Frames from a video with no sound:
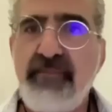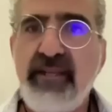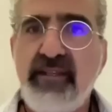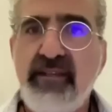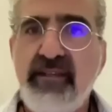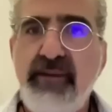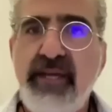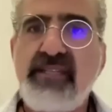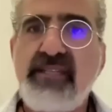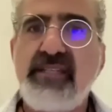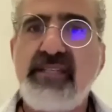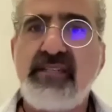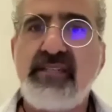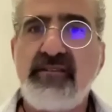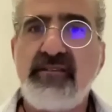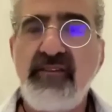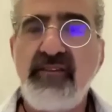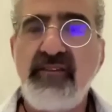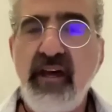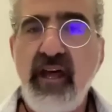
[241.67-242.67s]
mean the basics
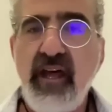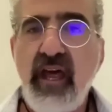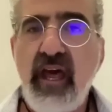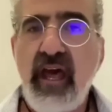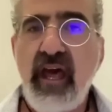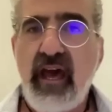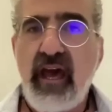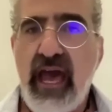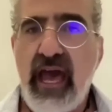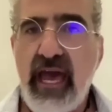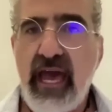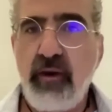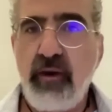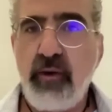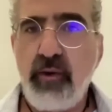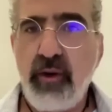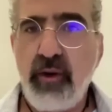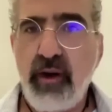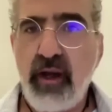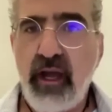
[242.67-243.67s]
of
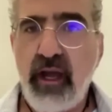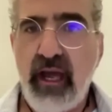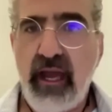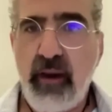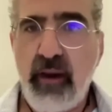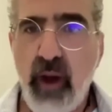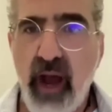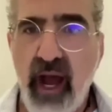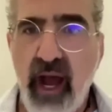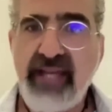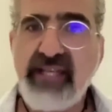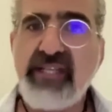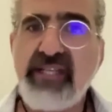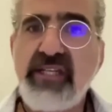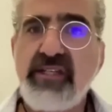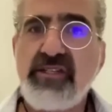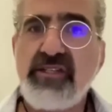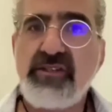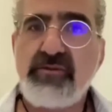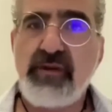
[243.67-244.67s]
how I
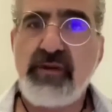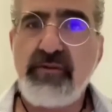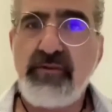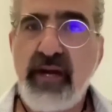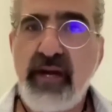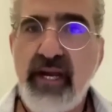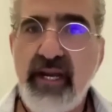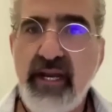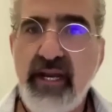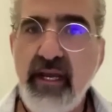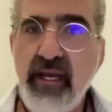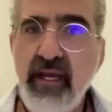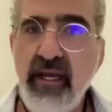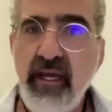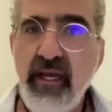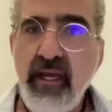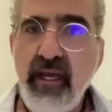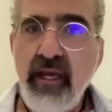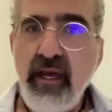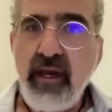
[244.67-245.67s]
teach screenwriting.
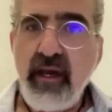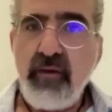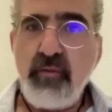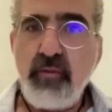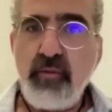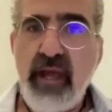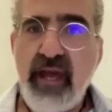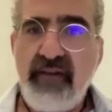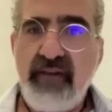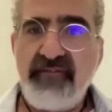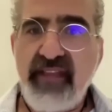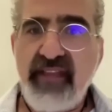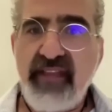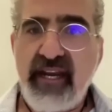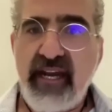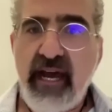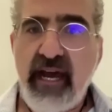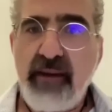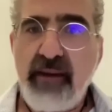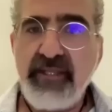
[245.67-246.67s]
We have then a
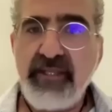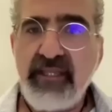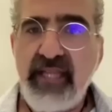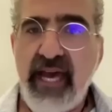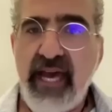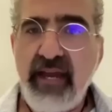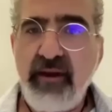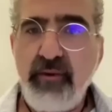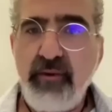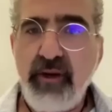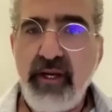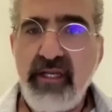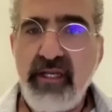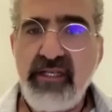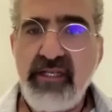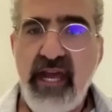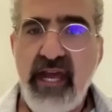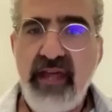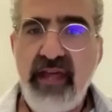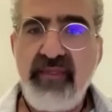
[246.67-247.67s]
common
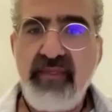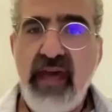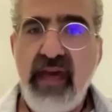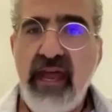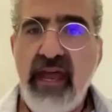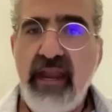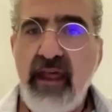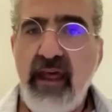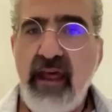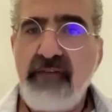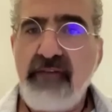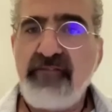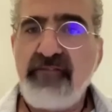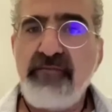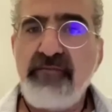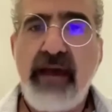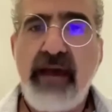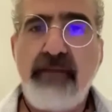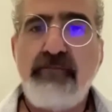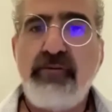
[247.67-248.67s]
language, and
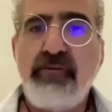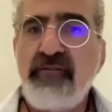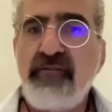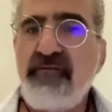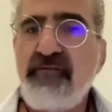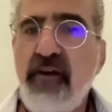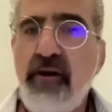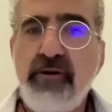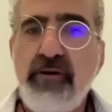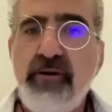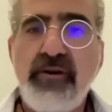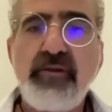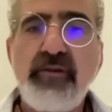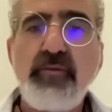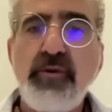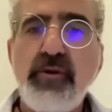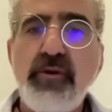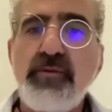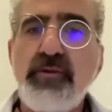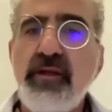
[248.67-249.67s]
from that point forward,
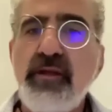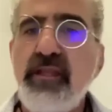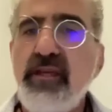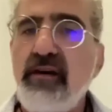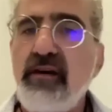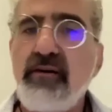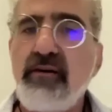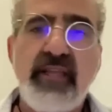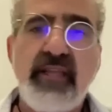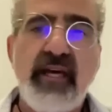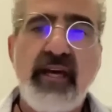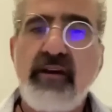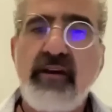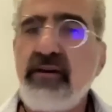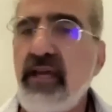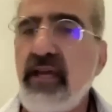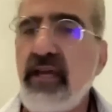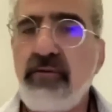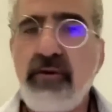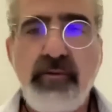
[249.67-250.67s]
we're really going like,
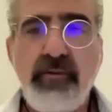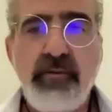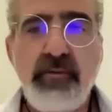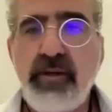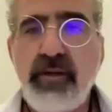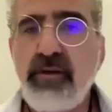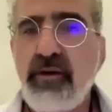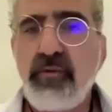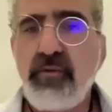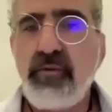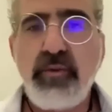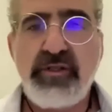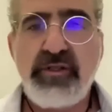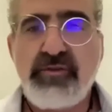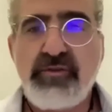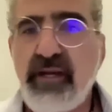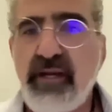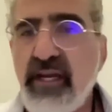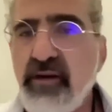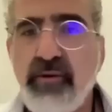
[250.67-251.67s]
okay, well, what's
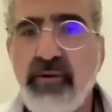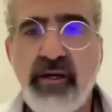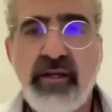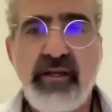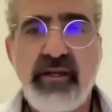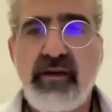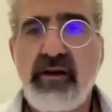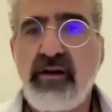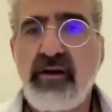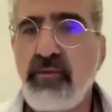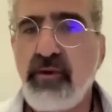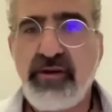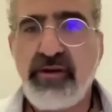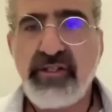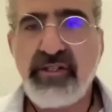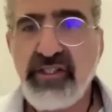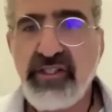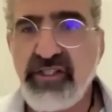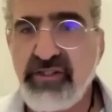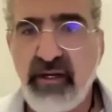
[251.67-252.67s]
Rihanna working on? Where
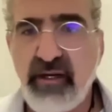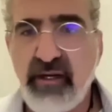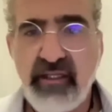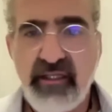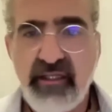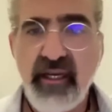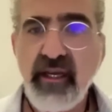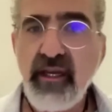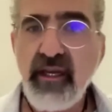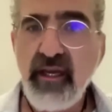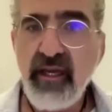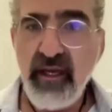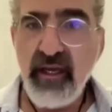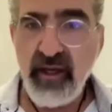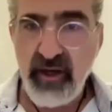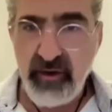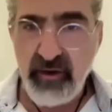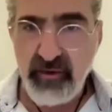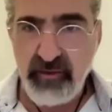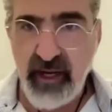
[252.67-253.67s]
is she struggling,
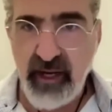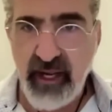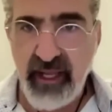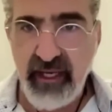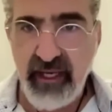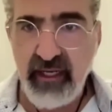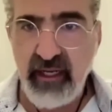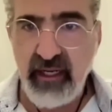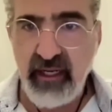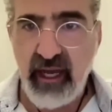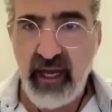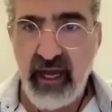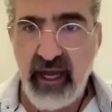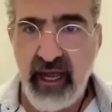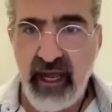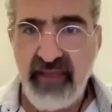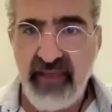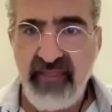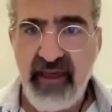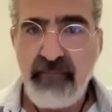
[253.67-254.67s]
right?
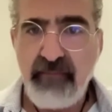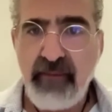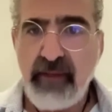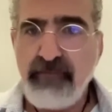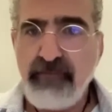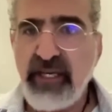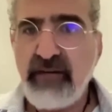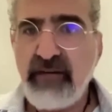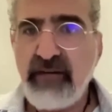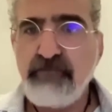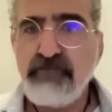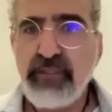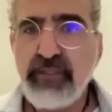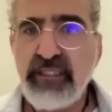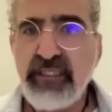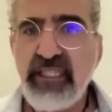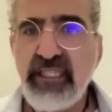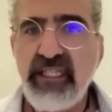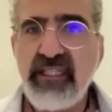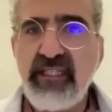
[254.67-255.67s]
And that might be
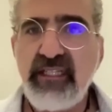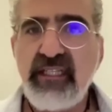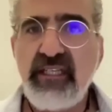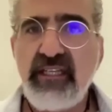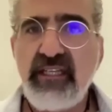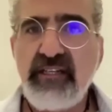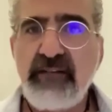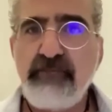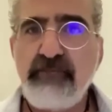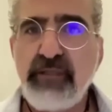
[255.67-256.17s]
completely